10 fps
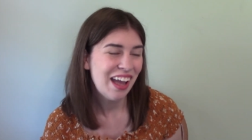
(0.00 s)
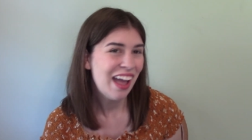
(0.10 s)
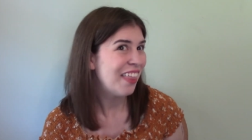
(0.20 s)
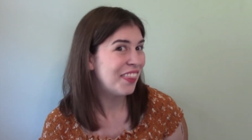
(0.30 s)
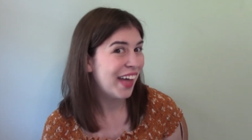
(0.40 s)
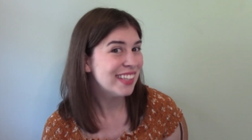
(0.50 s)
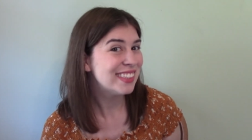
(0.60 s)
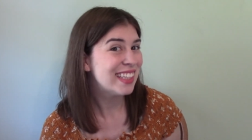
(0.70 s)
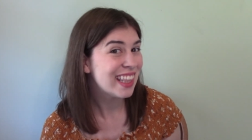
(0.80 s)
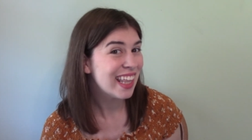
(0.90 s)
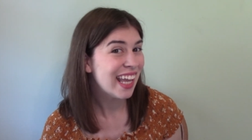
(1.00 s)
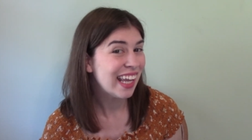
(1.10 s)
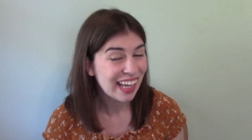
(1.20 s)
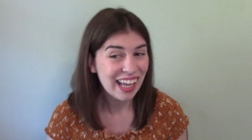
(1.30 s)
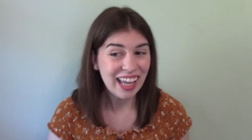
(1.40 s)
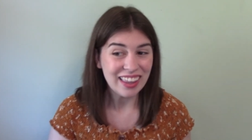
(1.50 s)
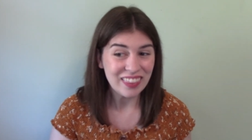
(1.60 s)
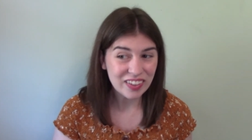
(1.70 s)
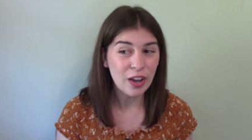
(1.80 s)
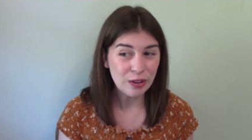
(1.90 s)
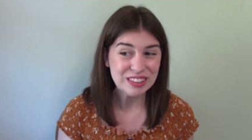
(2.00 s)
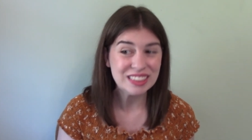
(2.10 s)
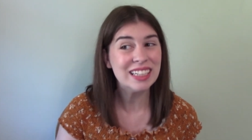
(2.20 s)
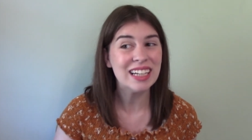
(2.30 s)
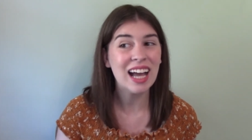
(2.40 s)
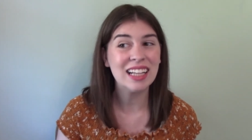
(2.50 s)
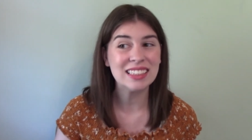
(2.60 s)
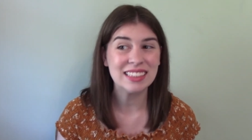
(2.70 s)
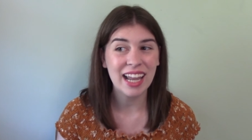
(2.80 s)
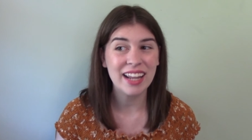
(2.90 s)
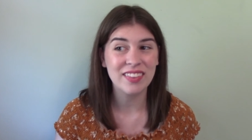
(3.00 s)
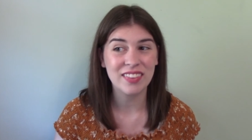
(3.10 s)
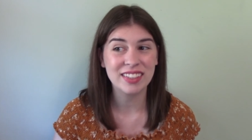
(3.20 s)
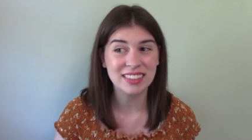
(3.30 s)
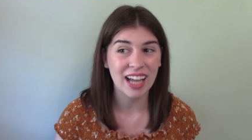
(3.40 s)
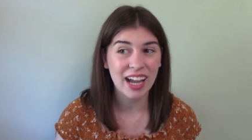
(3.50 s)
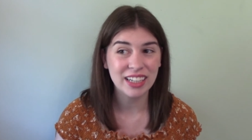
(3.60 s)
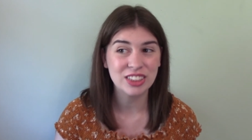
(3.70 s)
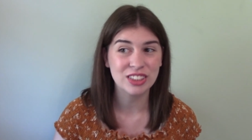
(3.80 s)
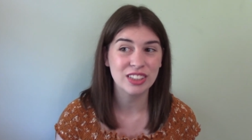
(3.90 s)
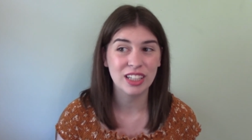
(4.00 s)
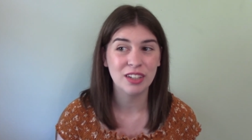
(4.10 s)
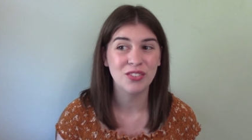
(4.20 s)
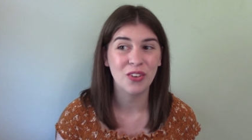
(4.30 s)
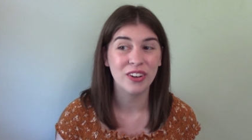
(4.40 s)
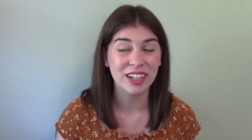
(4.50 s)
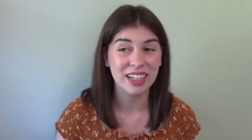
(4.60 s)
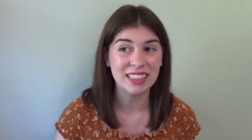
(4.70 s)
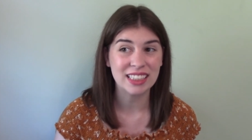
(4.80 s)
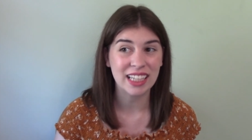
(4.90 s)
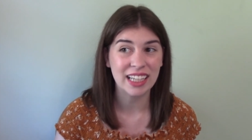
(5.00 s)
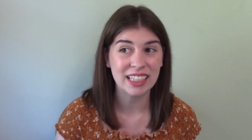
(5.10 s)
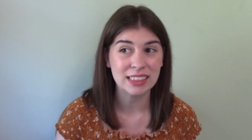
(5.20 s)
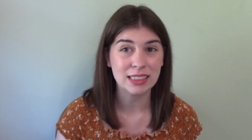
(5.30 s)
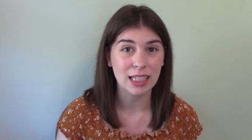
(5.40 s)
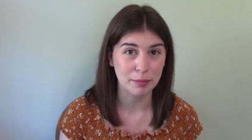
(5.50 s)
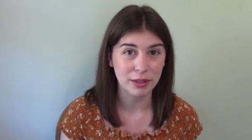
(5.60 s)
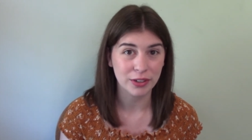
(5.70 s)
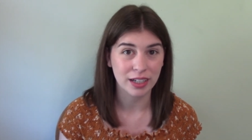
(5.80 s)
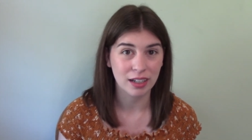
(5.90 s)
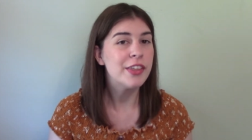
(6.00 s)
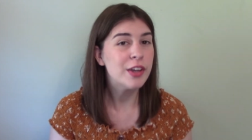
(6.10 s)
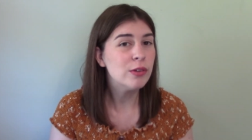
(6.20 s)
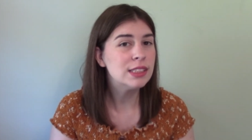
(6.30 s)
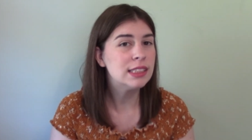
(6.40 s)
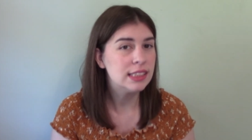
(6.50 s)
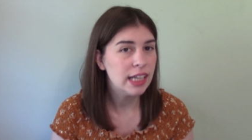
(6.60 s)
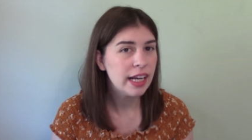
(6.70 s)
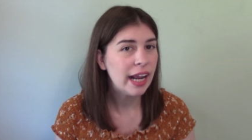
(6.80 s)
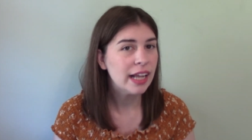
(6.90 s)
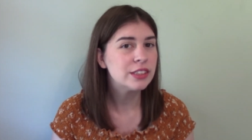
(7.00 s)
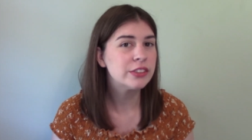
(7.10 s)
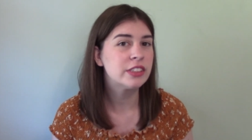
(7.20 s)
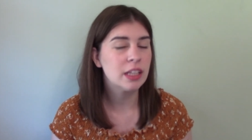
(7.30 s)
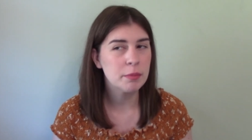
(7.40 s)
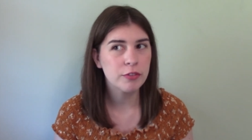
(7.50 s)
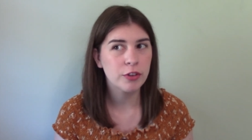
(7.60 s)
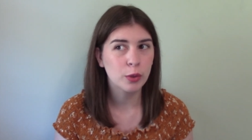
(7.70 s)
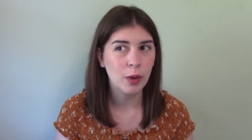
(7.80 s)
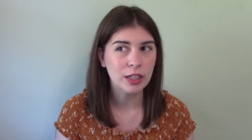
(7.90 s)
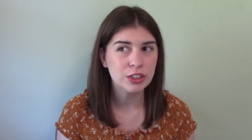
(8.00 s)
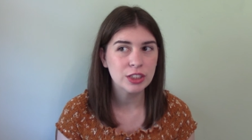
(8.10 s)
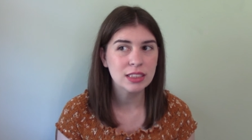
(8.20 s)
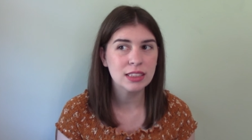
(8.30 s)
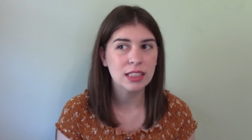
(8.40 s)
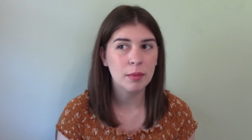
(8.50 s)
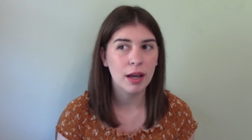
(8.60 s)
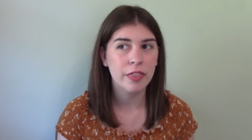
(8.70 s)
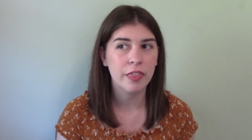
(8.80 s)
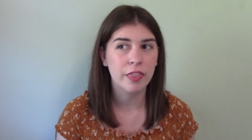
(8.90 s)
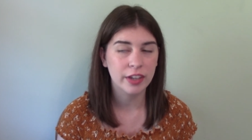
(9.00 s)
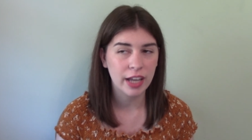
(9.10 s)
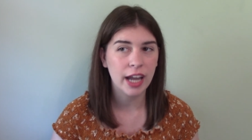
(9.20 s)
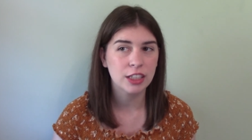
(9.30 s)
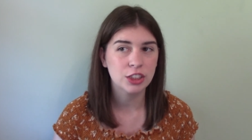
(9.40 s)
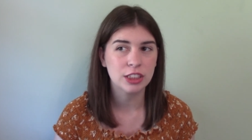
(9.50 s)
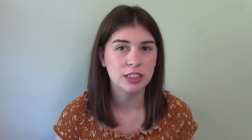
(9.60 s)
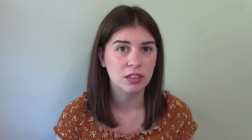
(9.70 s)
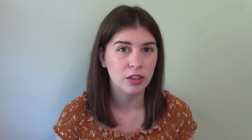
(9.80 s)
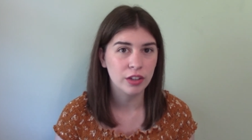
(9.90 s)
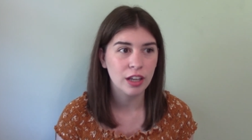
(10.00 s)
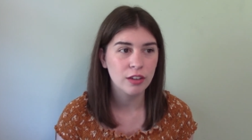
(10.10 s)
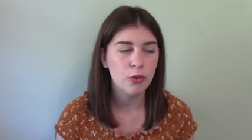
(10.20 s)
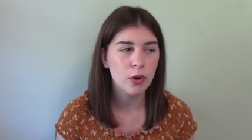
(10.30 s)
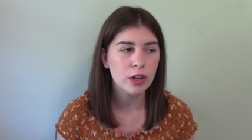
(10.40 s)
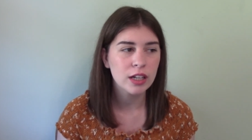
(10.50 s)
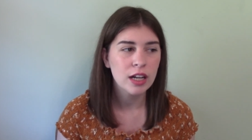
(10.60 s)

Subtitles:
That's the thing. The ghost did not say that this guy she's looking for is in Siberia. The ghost did answer some of her questions about the guy she's looking for,